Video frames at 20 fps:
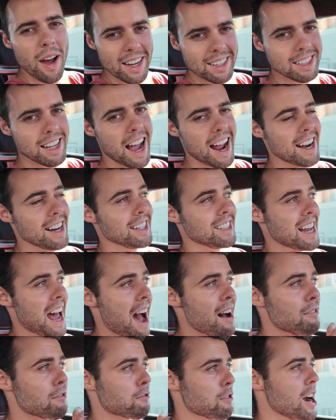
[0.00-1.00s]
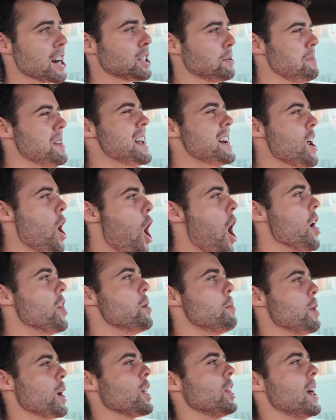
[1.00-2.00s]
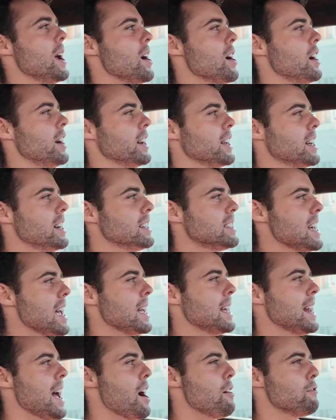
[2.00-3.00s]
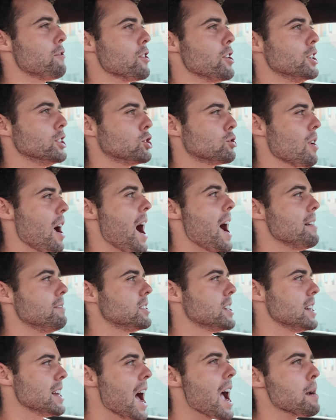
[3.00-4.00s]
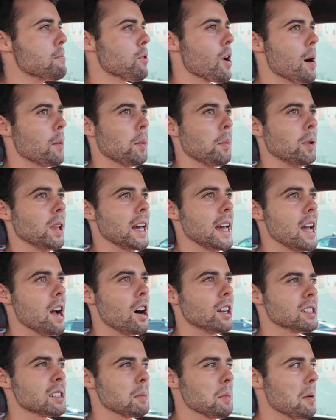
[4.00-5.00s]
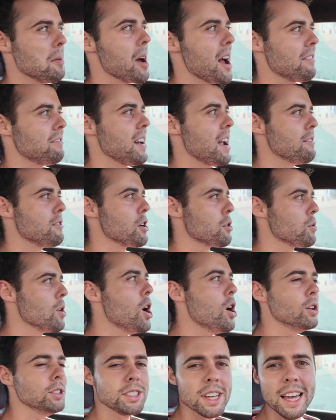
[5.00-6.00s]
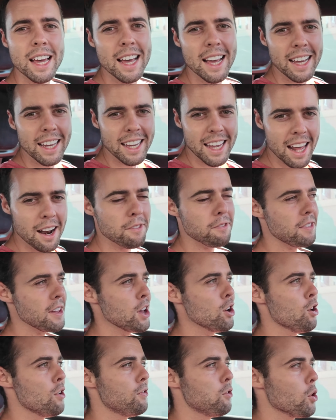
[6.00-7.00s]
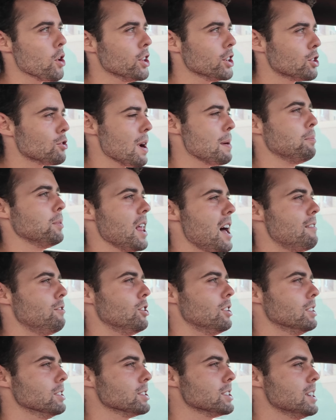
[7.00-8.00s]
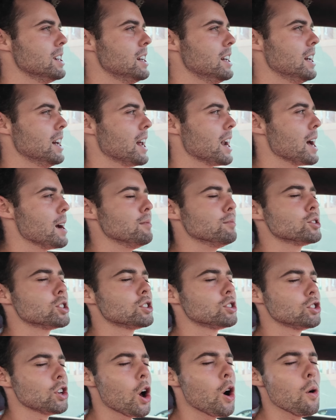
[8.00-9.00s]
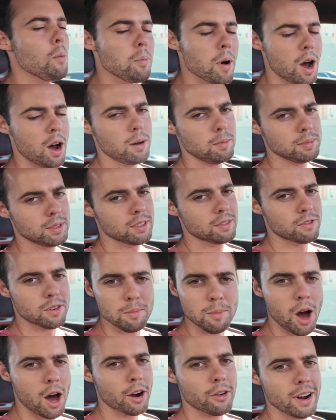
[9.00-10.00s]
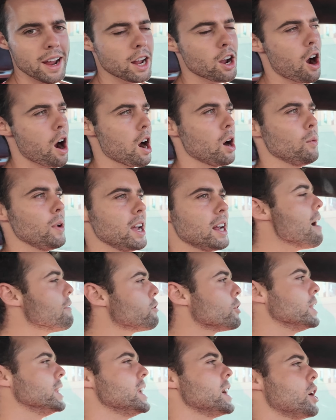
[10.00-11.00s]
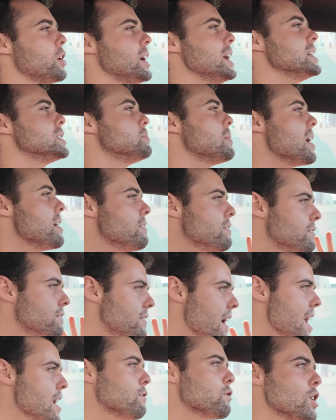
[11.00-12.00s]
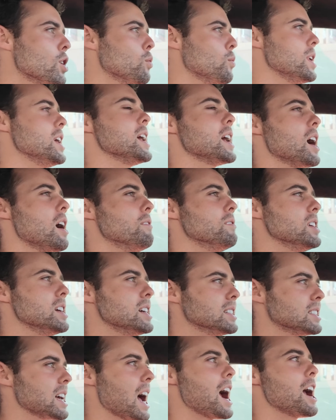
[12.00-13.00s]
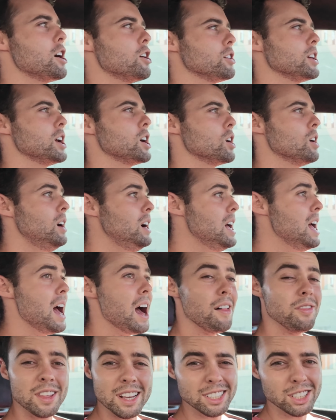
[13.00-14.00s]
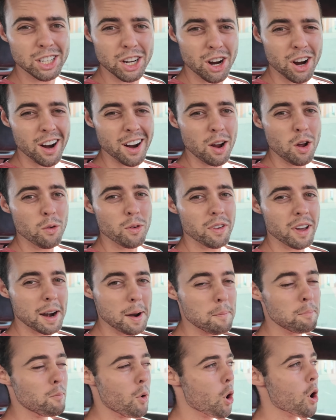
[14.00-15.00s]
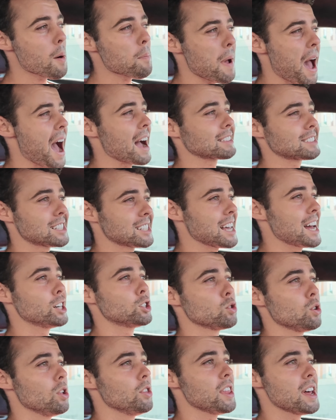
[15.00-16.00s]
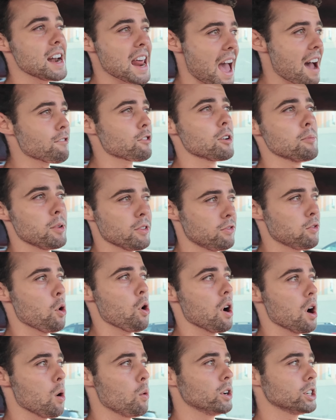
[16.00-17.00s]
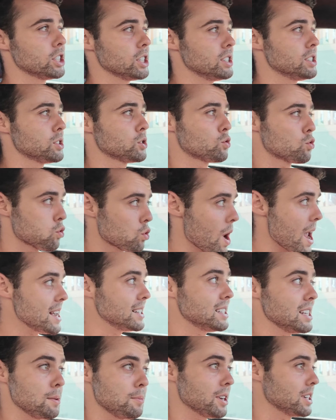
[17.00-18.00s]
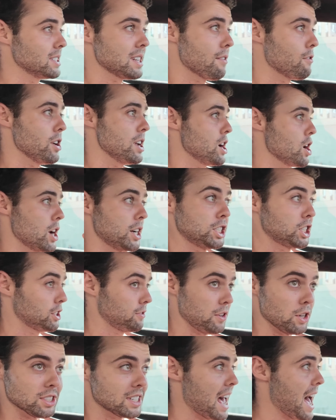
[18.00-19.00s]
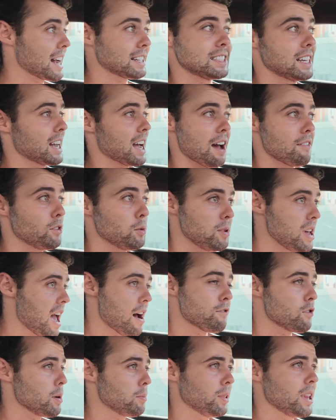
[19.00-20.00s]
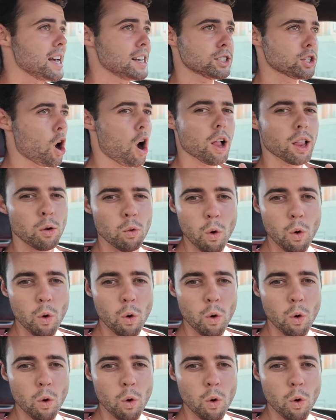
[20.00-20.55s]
excited to have fresh meat on the McLaren. Gonna take it out for a drive tonight probably on some of my favorite roads, get a feel for the grip levels. And I'm so pumped for Monterey Car Week. Every year, it's my favorite week of the entire year. And this year, we got a more packed schedule than ever before, which is crazy because every year it just feels hectic. I have to be every place all at